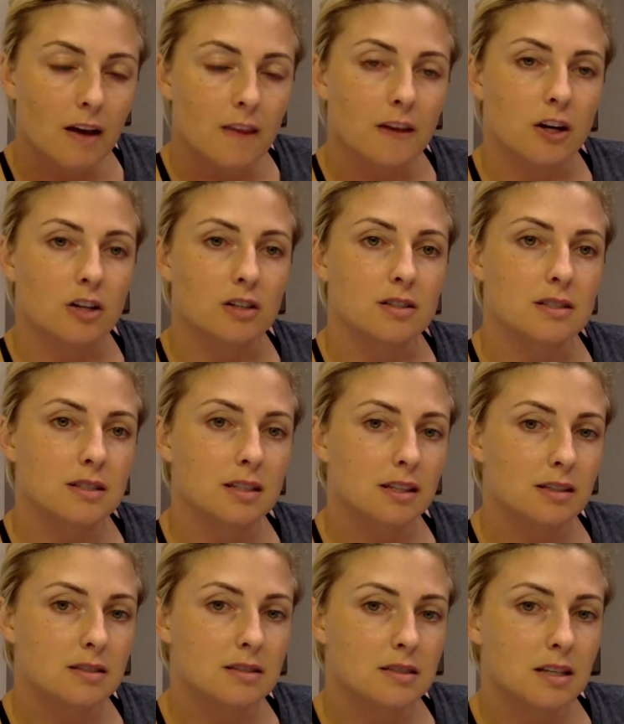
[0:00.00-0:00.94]
There are
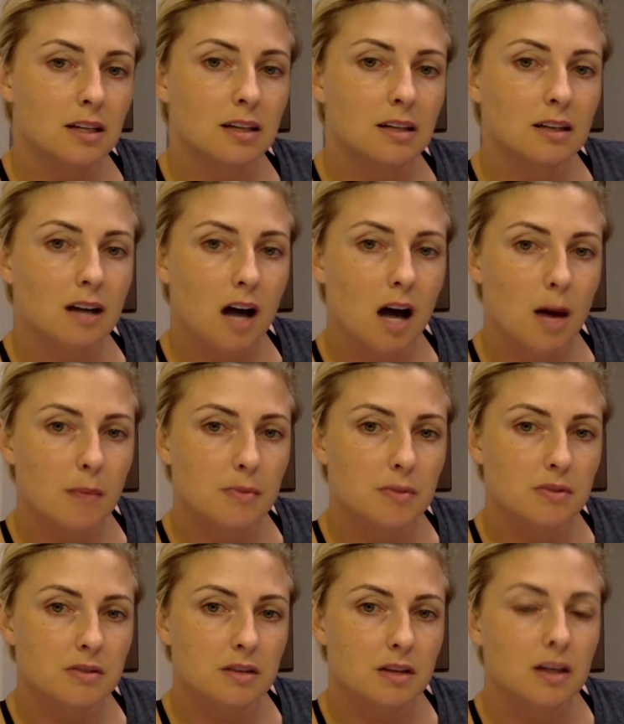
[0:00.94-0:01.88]
16
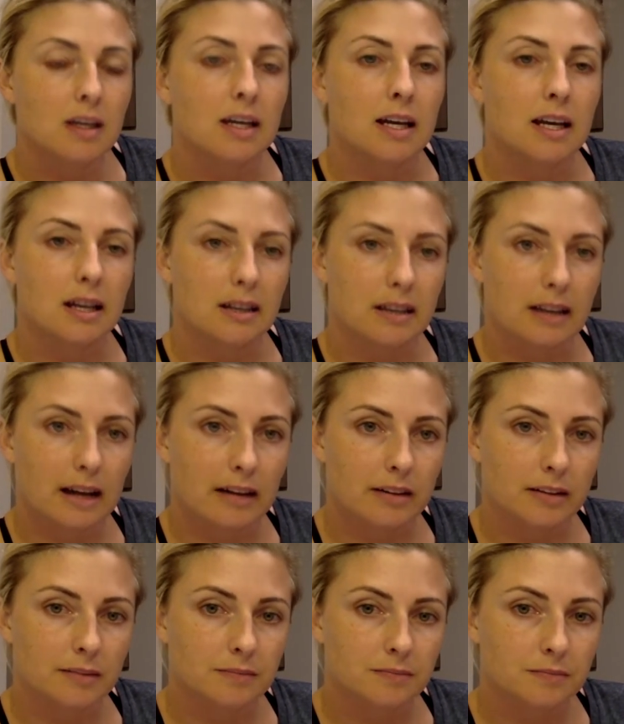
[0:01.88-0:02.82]
cups in a gallon.
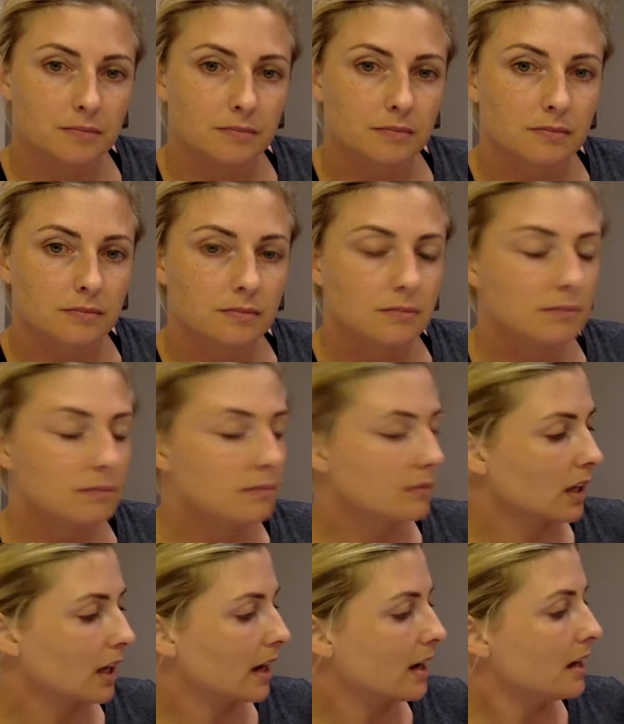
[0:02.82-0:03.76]

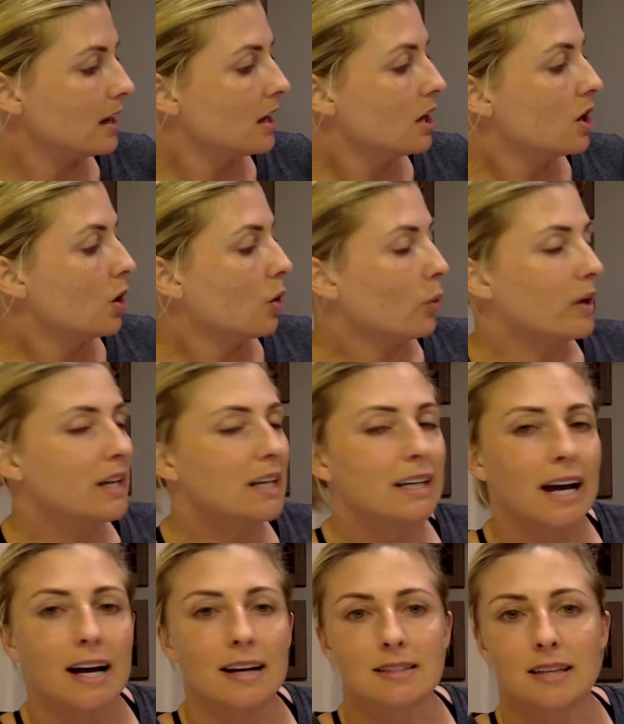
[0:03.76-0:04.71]
Okay? We can
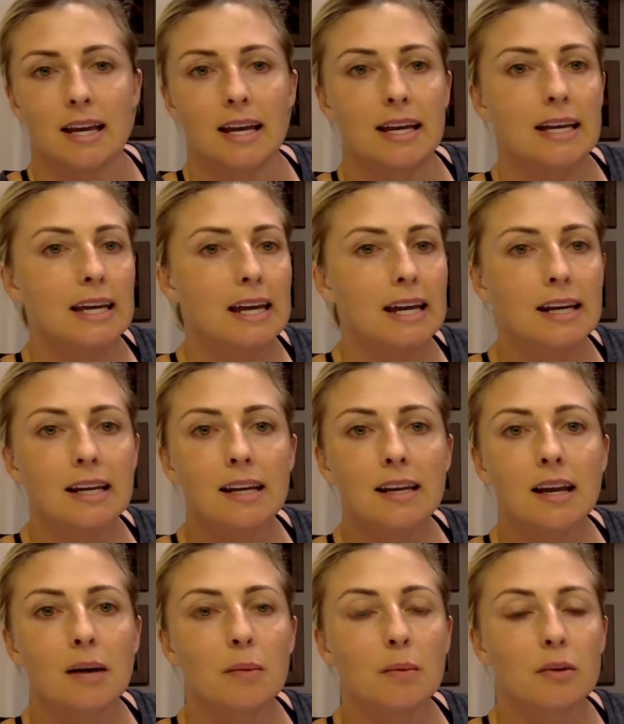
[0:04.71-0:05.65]
ask any
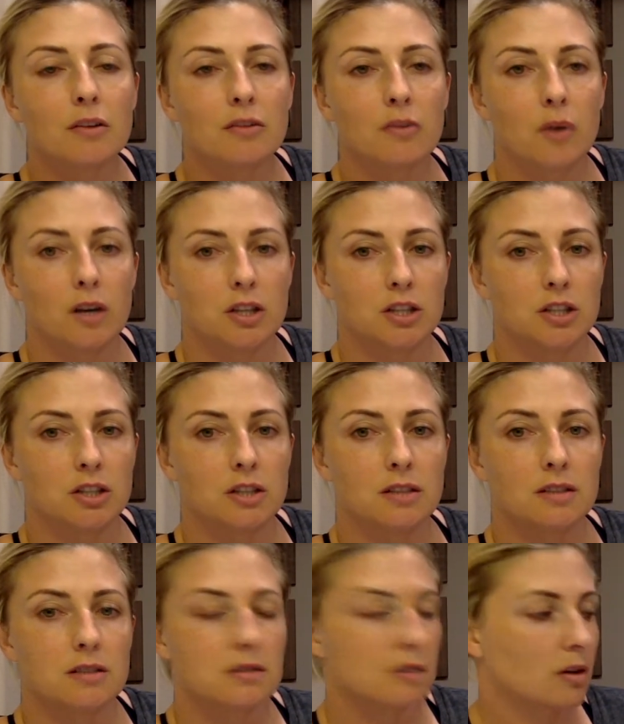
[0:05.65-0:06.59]
number of
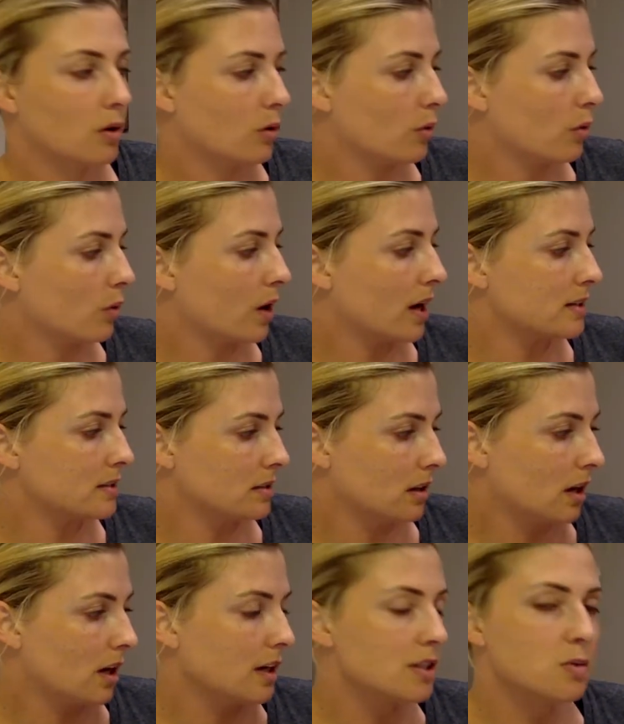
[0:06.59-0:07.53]
questions. As
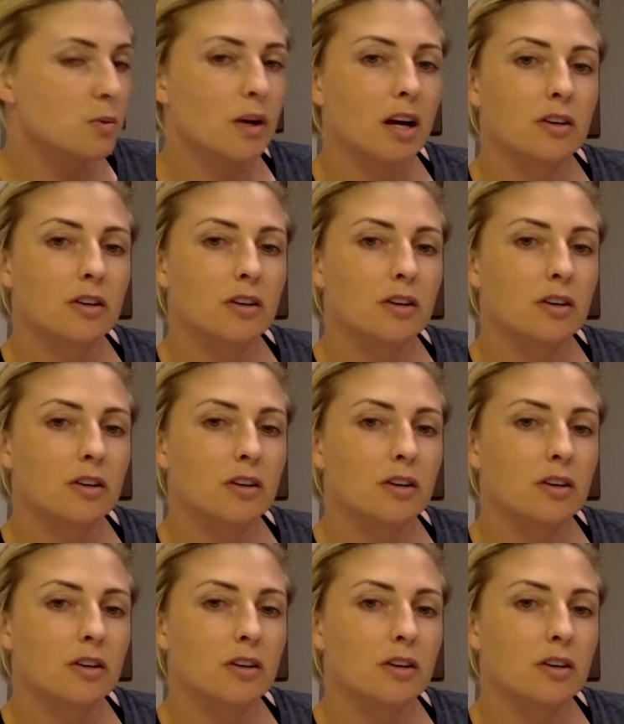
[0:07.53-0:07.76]
long as we